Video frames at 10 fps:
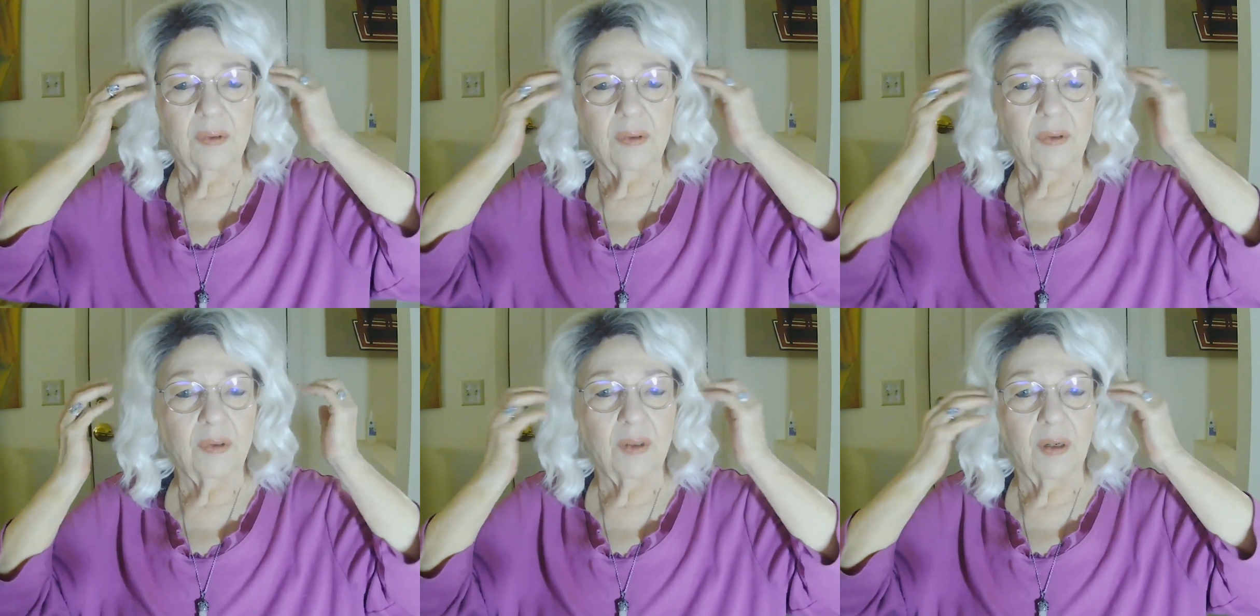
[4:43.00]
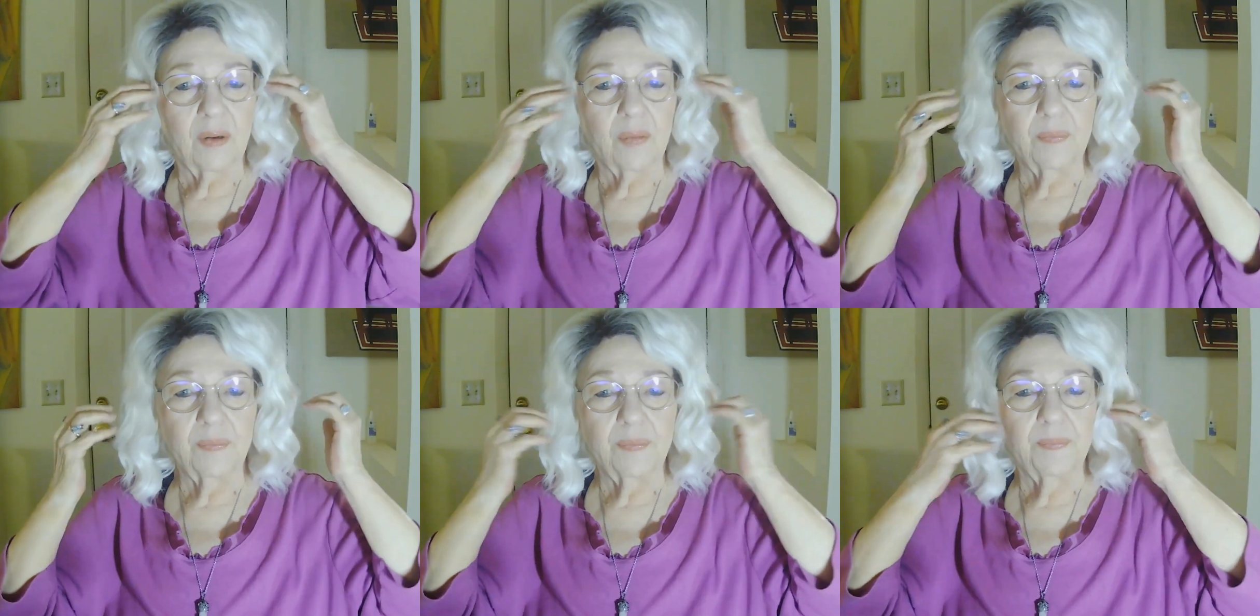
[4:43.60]
you know,
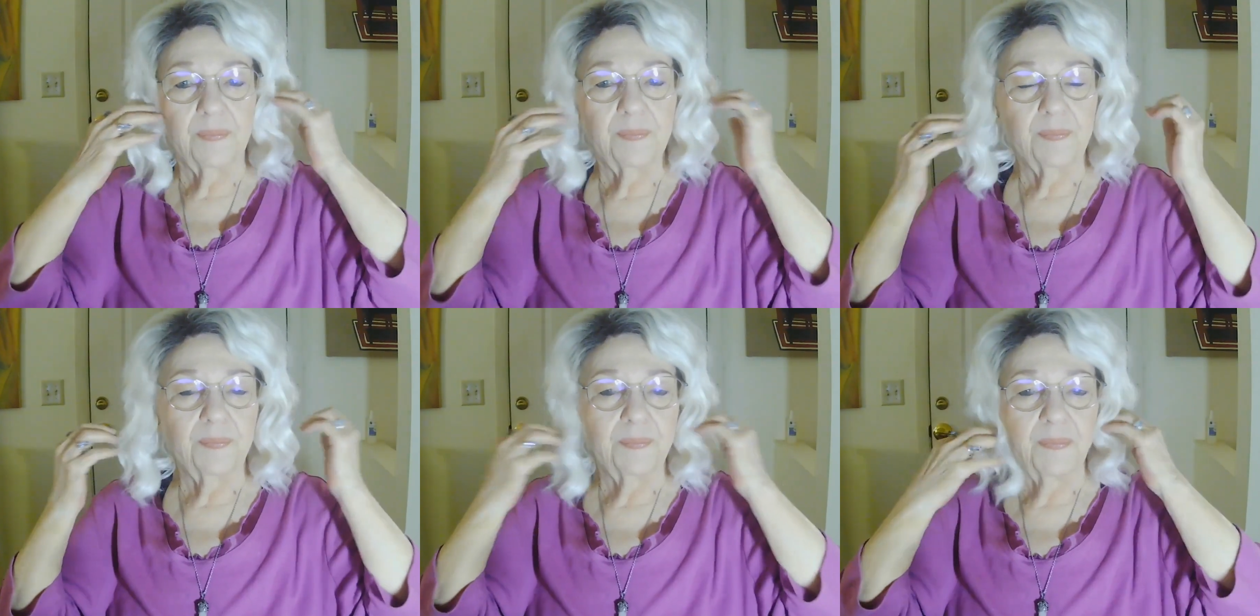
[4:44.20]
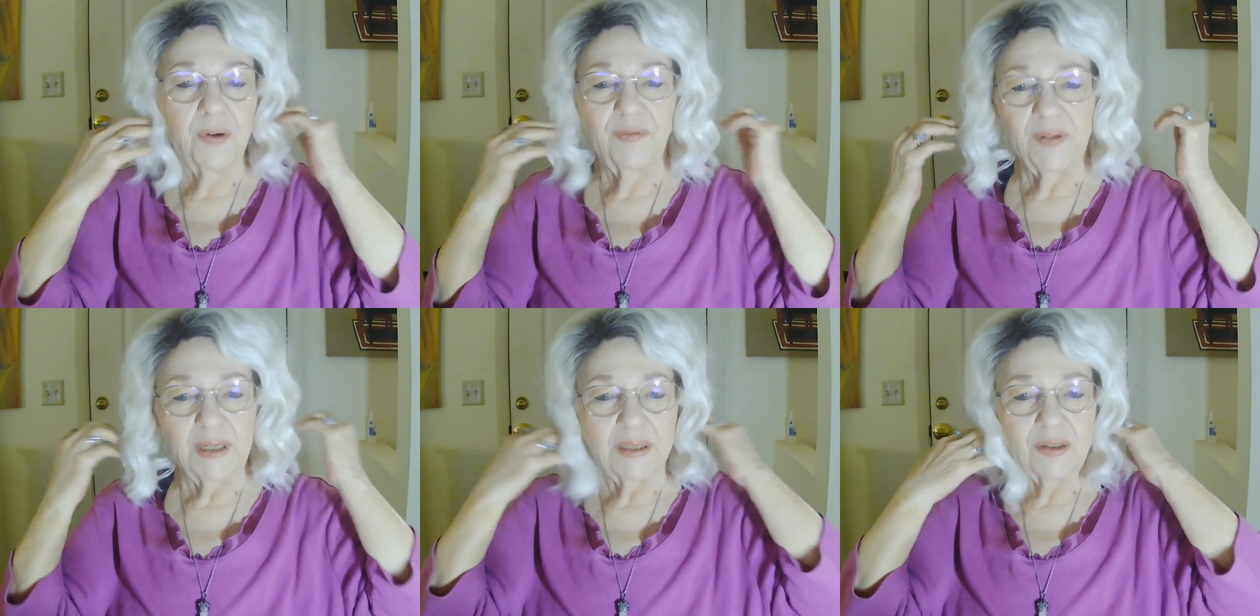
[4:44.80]

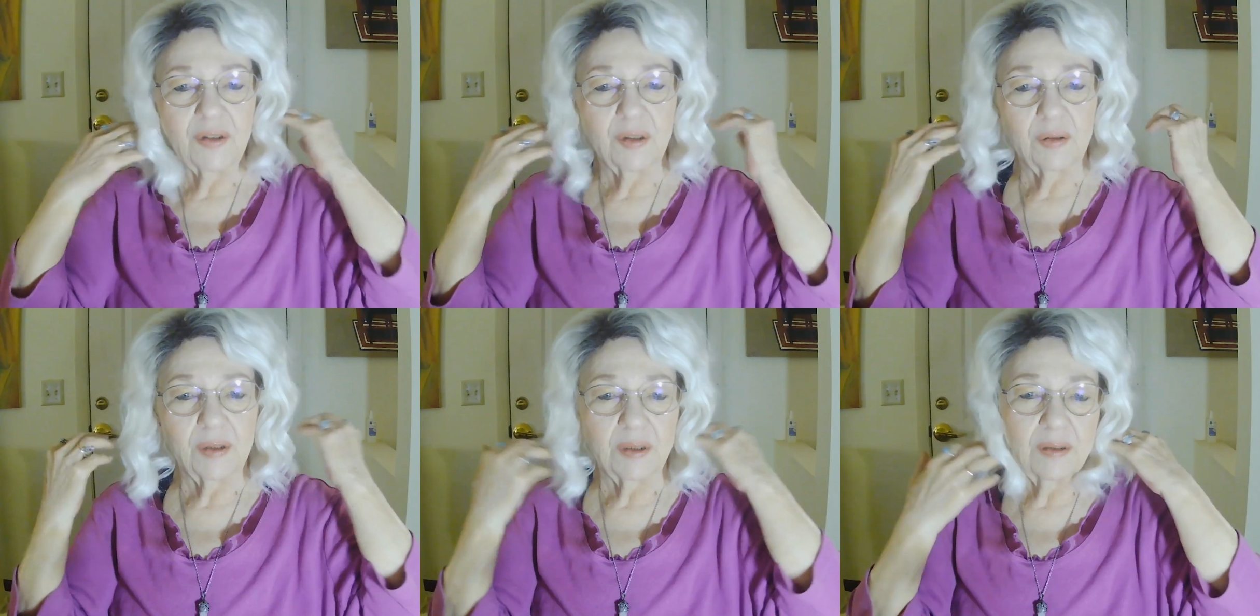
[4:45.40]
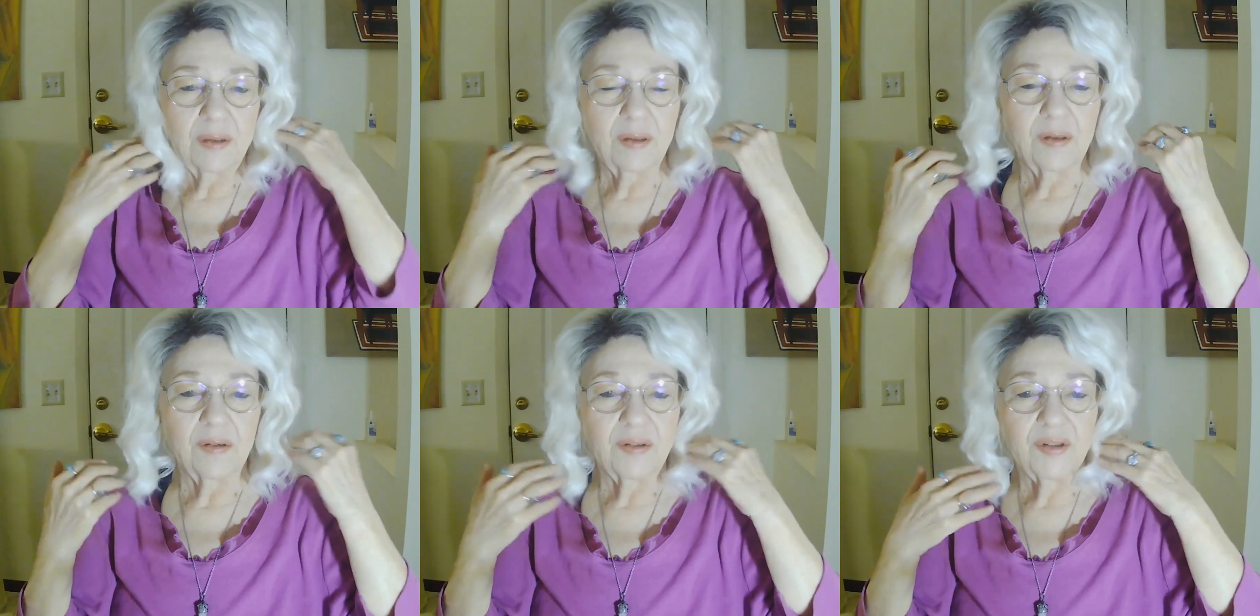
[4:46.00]
poofiness to it.
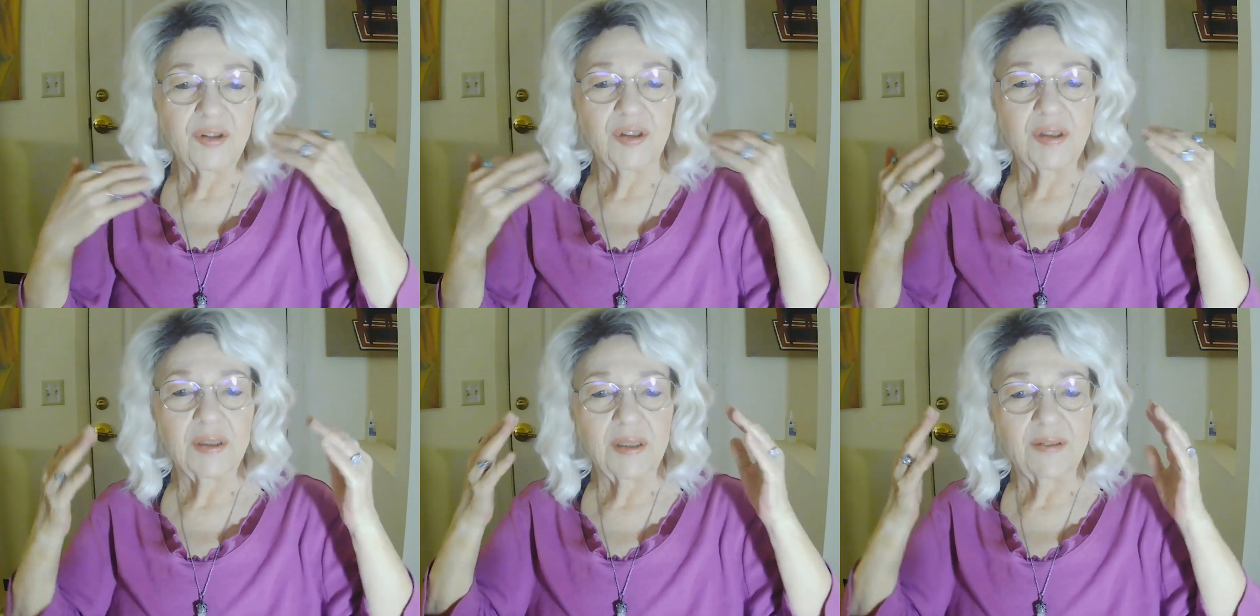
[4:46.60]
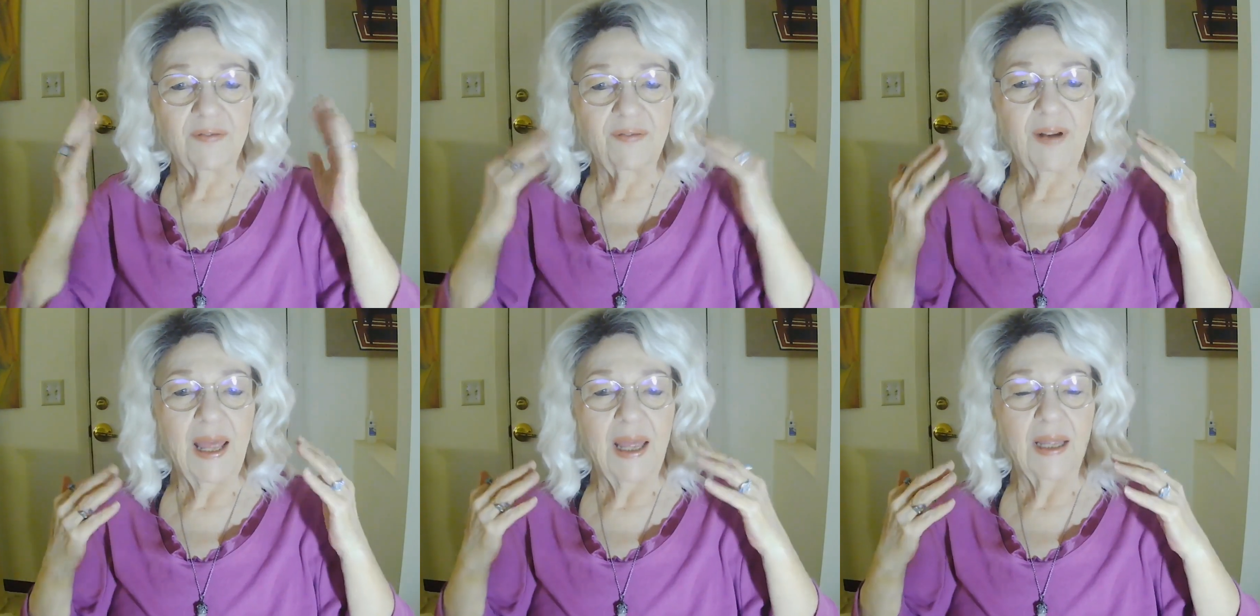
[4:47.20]
It's just
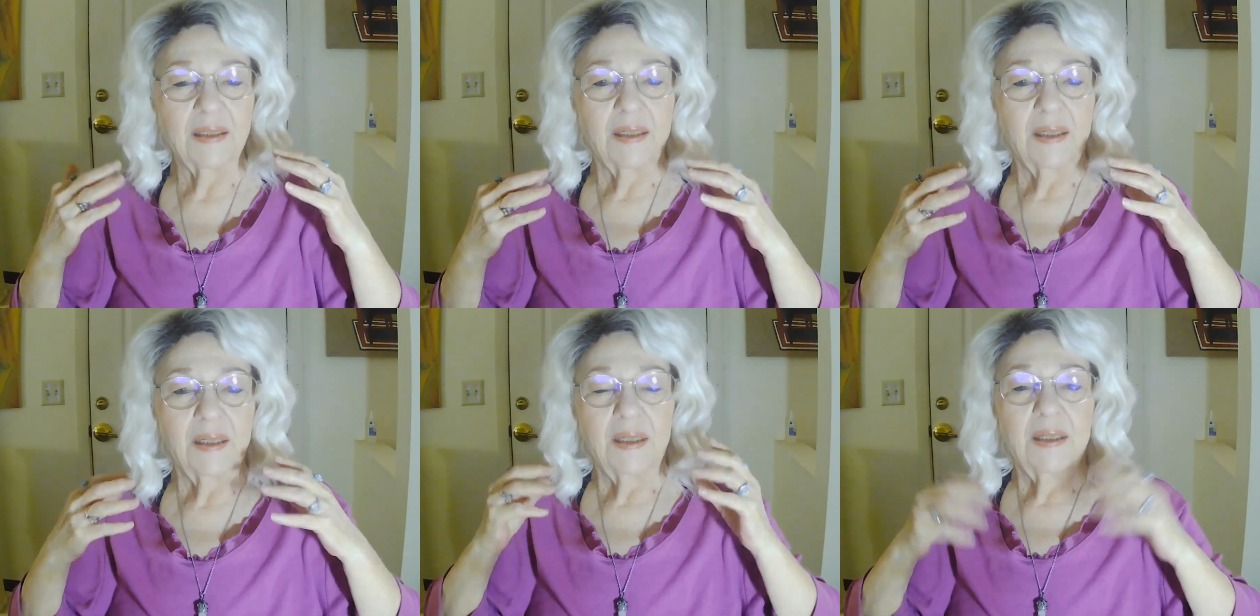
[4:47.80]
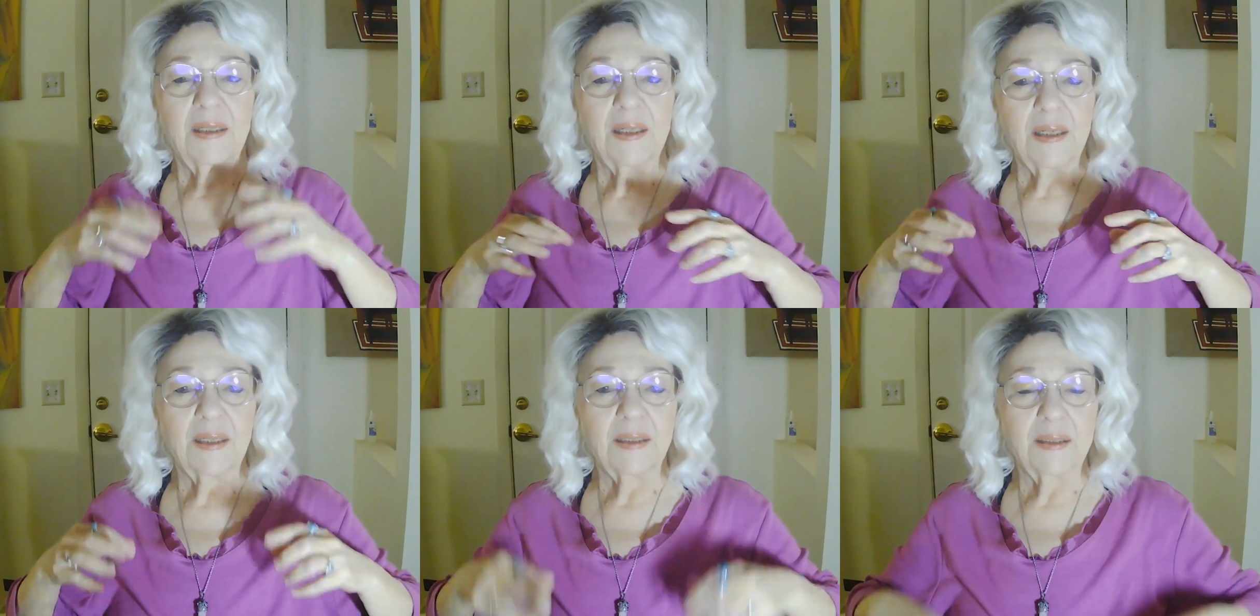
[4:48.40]
flat,
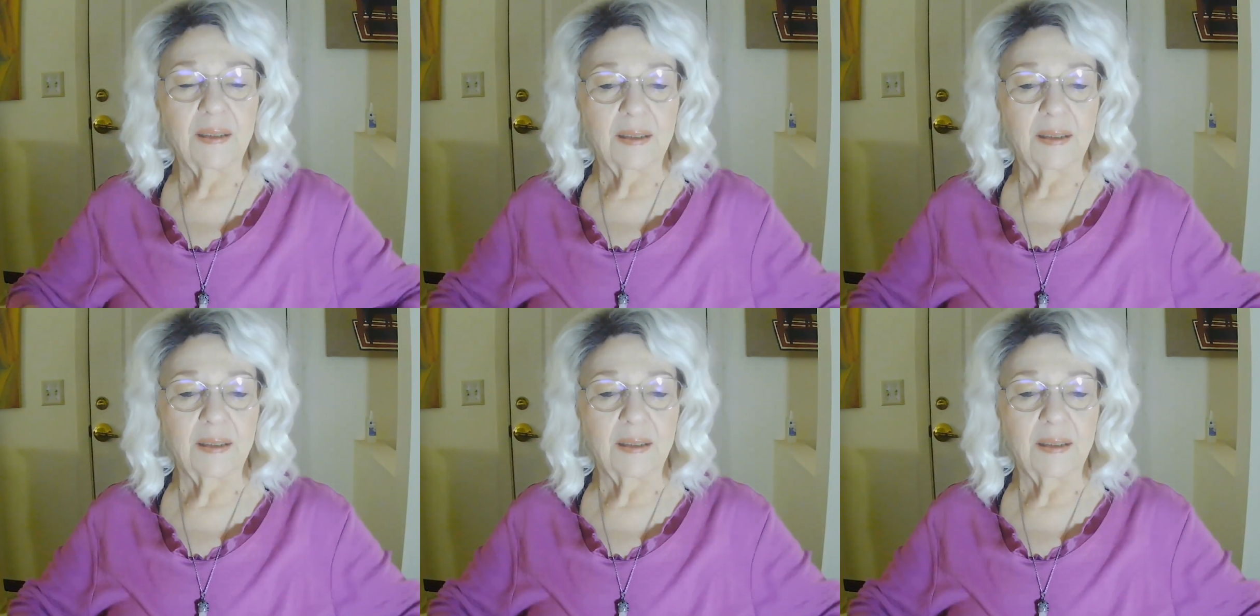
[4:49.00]
and